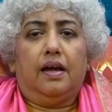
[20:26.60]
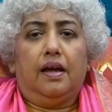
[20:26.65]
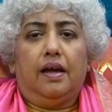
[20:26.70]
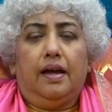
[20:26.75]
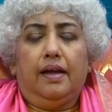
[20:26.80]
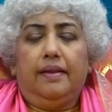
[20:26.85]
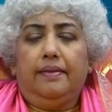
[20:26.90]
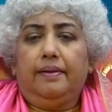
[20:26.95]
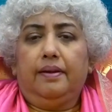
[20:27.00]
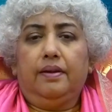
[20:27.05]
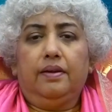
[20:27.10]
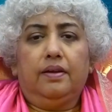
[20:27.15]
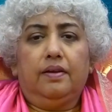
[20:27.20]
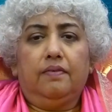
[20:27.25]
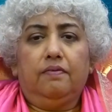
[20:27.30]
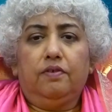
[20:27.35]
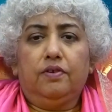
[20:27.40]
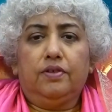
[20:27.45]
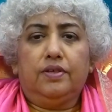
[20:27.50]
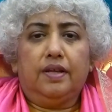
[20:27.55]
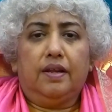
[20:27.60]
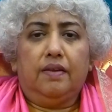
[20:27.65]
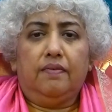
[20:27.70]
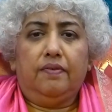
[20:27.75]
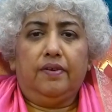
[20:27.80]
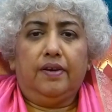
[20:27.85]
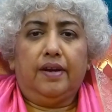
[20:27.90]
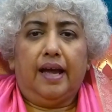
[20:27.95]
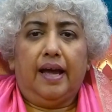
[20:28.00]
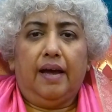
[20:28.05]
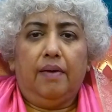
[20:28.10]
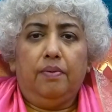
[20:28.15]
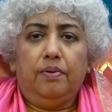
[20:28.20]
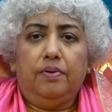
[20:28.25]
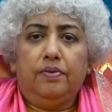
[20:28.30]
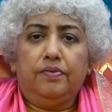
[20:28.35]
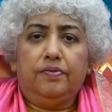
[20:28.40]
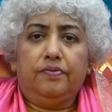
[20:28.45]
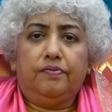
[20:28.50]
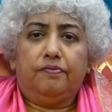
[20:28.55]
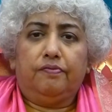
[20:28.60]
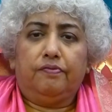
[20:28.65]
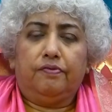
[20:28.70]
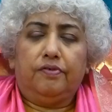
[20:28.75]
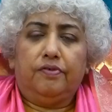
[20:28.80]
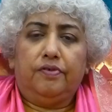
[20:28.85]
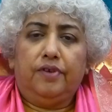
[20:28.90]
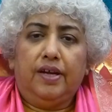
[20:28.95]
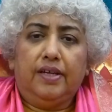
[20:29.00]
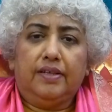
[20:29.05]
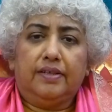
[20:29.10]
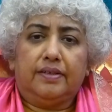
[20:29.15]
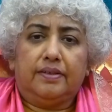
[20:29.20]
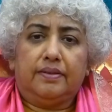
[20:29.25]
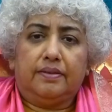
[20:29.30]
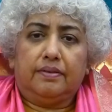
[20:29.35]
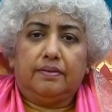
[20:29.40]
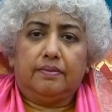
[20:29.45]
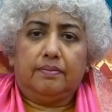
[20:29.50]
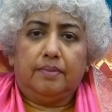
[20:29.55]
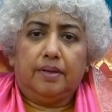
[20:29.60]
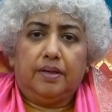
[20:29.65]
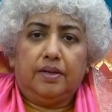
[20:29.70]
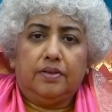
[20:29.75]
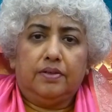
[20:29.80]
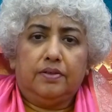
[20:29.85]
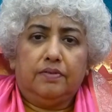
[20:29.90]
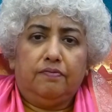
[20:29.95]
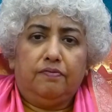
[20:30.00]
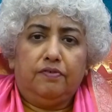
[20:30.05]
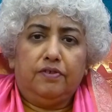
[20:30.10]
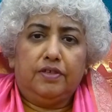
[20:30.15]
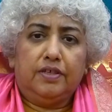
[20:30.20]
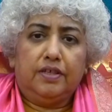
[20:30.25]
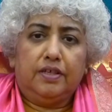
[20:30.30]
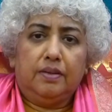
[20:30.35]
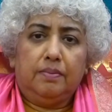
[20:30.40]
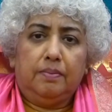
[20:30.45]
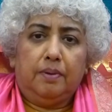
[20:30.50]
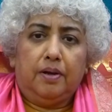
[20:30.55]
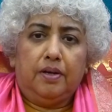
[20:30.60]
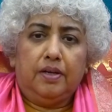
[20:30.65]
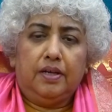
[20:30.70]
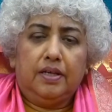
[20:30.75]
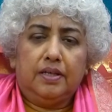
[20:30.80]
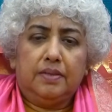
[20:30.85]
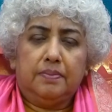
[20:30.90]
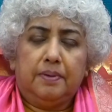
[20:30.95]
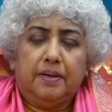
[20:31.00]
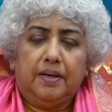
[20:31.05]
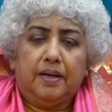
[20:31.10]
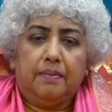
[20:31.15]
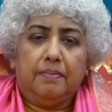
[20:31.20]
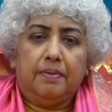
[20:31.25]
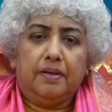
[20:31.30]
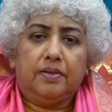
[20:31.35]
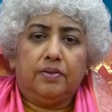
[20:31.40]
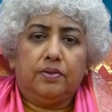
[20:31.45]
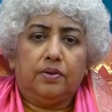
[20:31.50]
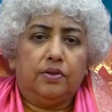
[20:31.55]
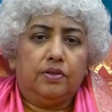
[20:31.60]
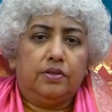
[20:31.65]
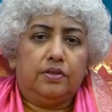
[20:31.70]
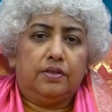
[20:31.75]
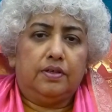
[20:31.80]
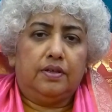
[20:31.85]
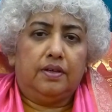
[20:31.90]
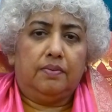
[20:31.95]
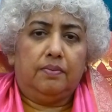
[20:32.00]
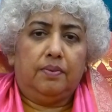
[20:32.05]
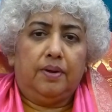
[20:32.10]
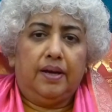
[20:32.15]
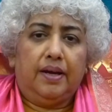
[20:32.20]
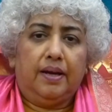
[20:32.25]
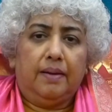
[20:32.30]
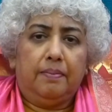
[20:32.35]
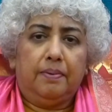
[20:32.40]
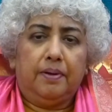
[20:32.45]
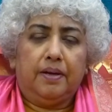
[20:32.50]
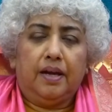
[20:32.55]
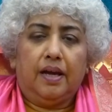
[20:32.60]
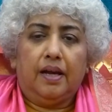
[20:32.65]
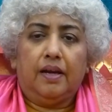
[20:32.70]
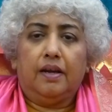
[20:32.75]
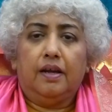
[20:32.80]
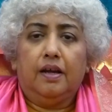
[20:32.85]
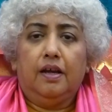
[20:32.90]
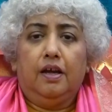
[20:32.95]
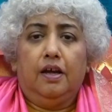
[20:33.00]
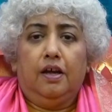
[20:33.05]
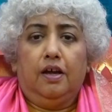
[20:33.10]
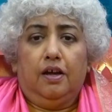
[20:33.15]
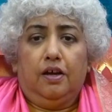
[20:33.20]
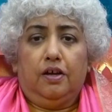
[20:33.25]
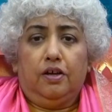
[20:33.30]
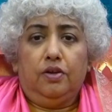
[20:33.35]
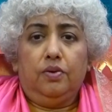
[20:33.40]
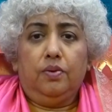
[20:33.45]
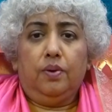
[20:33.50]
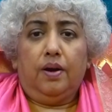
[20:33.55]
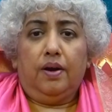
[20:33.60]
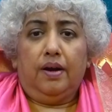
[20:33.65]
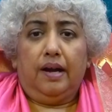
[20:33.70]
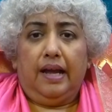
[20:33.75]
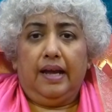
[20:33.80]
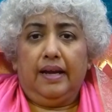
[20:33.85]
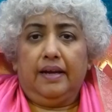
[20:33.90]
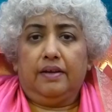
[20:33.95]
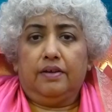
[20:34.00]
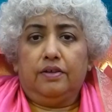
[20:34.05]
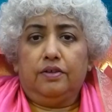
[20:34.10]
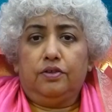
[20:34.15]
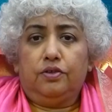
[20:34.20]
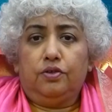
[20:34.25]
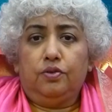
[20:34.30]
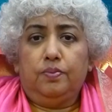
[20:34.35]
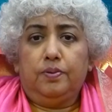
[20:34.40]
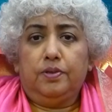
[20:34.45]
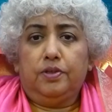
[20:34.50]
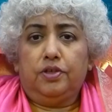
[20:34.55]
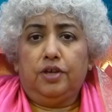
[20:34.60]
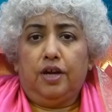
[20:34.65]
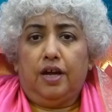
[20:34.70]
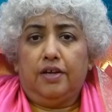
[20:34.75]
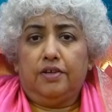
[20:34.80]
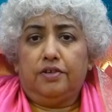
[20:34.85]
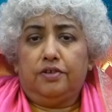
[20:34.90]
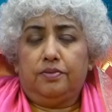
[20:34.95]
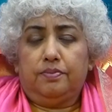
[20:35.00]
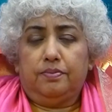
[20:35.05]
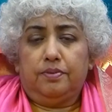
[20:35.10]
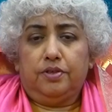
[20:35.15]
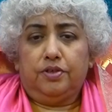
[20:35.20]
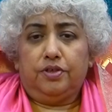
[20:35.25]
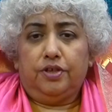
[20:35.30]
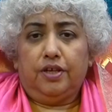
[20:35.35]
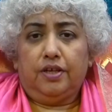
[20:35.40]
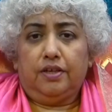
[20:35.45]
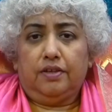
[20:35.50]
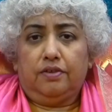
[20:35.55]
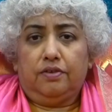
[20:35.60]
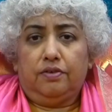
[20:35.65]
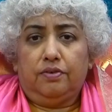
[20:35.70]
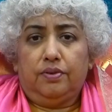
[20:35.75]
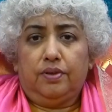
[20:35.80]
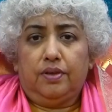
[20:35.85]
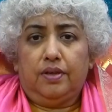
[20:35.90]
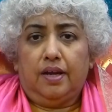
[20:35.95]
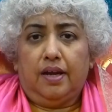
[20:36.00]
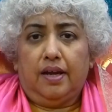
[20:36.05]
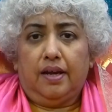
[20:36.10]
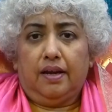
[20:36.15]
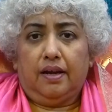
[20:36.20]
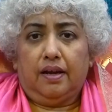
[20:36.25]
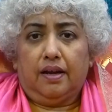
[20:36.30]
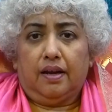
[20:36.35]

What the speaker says: and then give yourself an hour of rest, because the physical body has become exhausted, and wake up again, you are like a supercharged machine through the day.